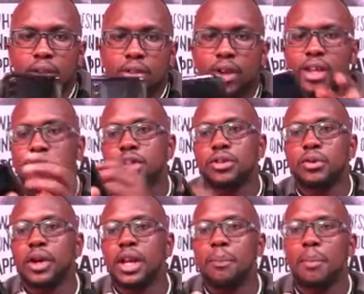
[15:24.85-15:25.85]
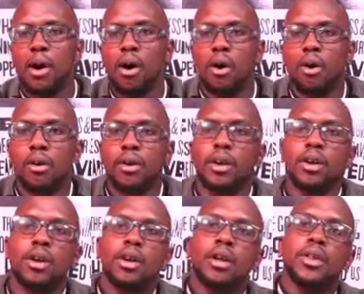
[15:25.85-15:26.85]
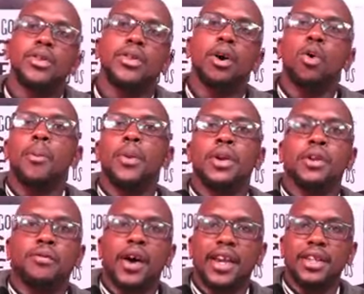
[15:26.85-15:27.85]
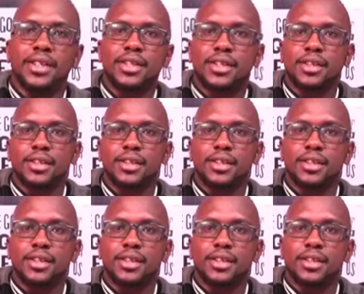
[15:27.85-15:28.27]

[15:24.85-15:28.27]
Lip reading: So let's just quickly power on the Oppo device.